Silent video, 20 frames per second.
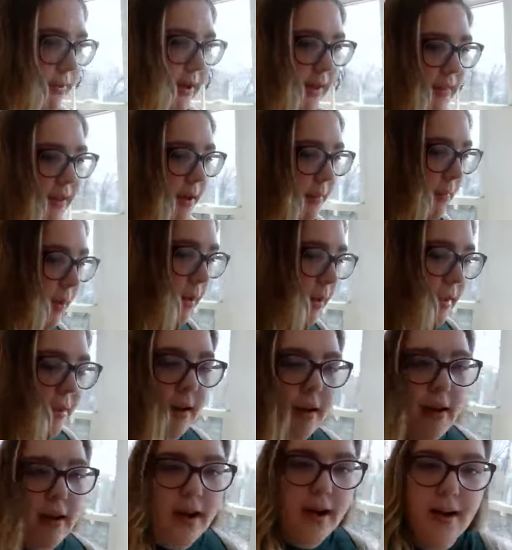I can find them.
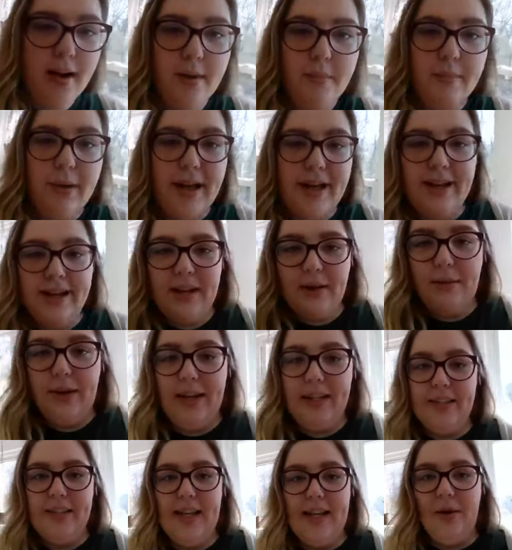But
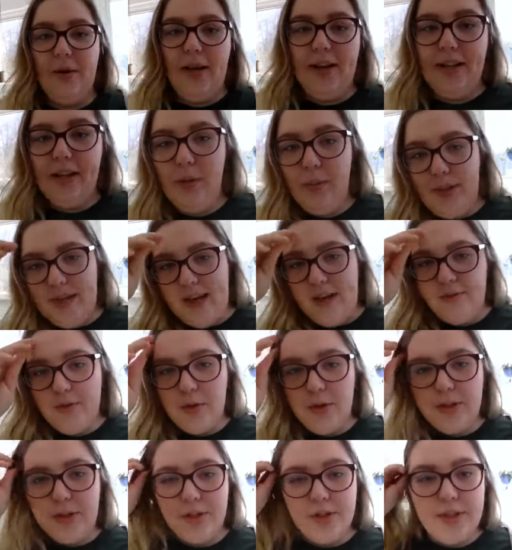anyways, in Ohio, we
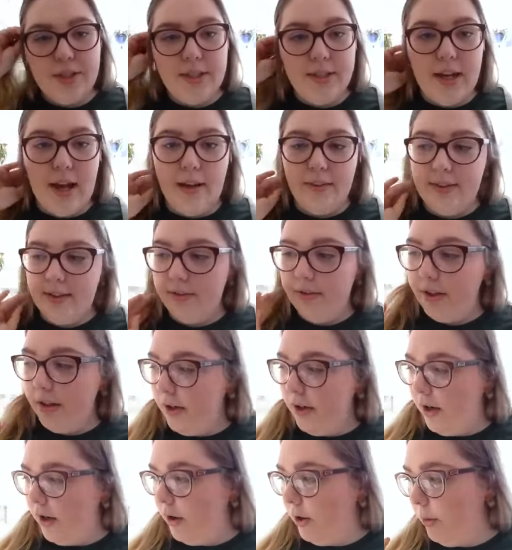have orders to not leave
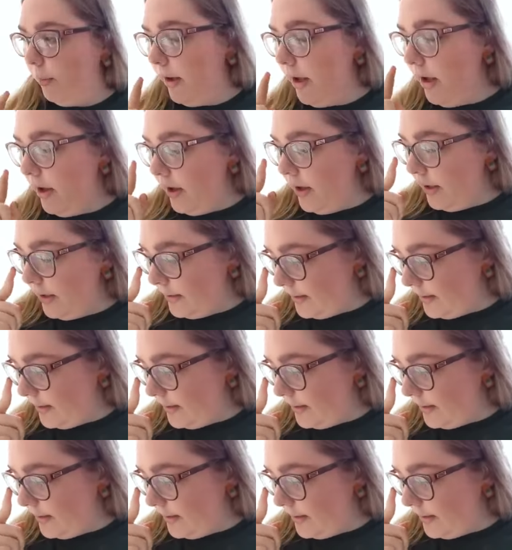our home.